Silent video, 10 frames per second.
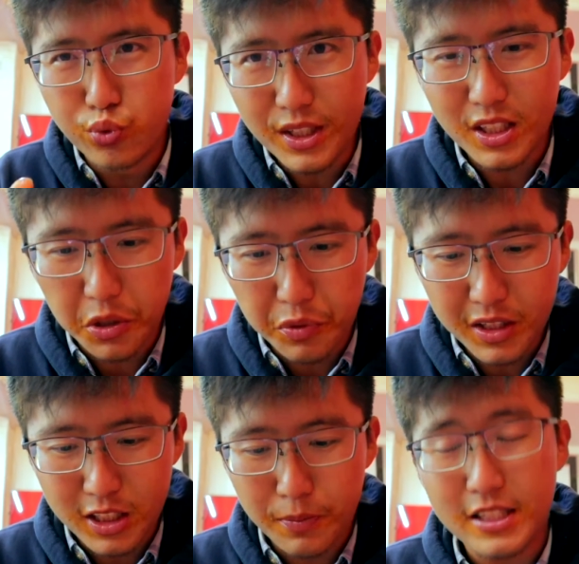really,
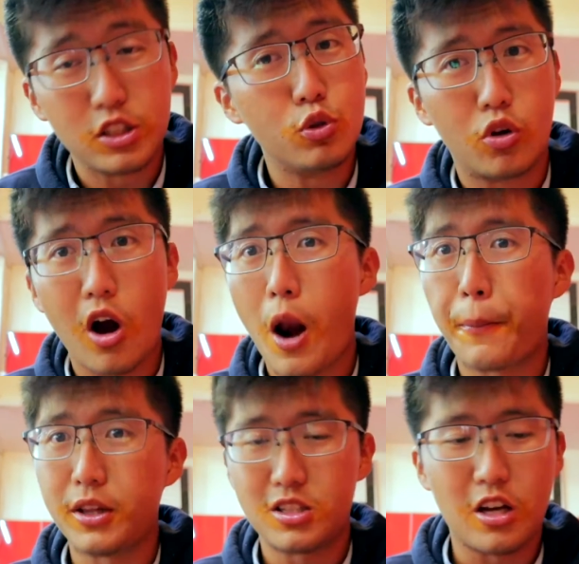really spicy. You've got to
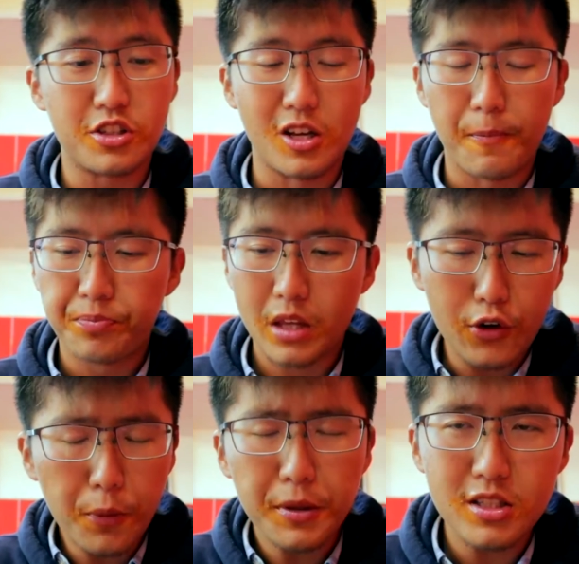put the salsa in. If you
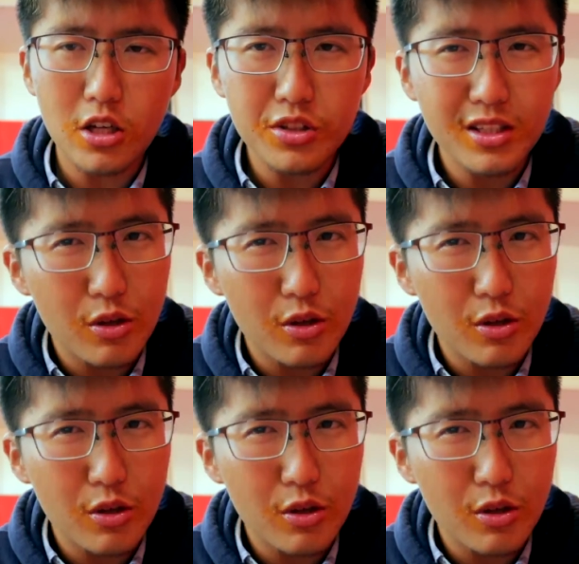don't put the salsa in,